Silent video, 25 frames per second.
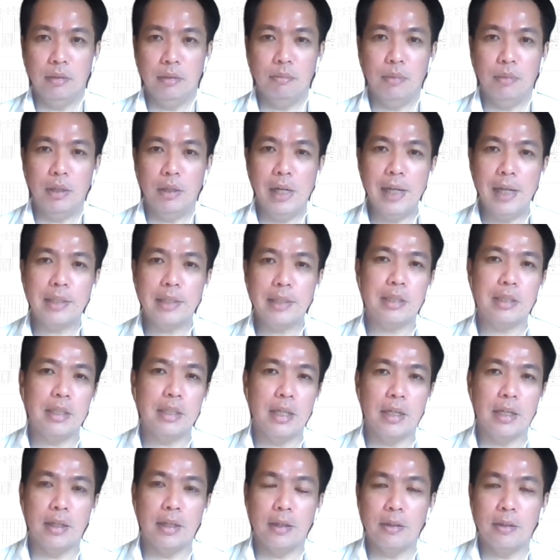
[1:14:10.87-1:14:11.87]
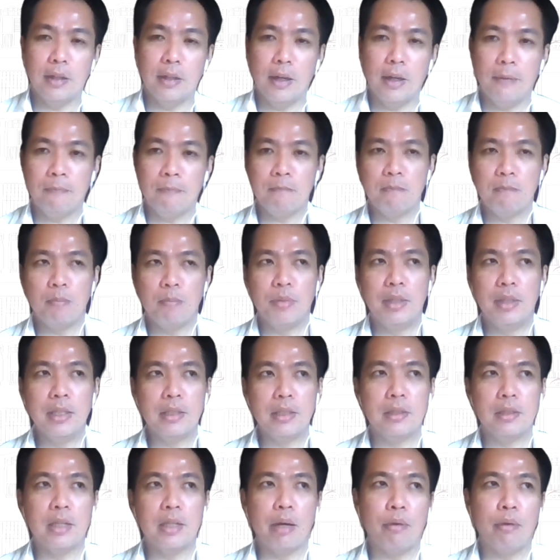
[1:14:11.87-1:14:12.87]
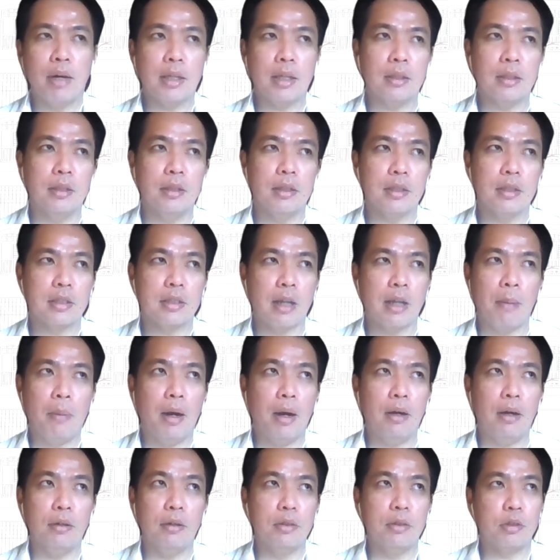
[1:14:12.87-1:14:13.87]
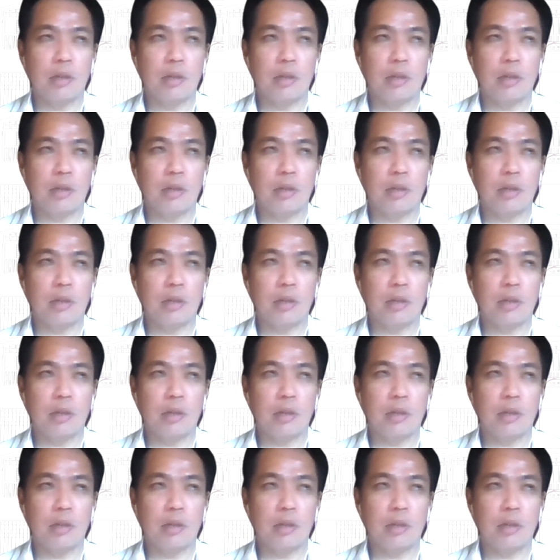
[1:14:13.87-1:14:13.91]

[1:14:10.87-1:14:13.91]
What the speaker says: But let's say that this director somehow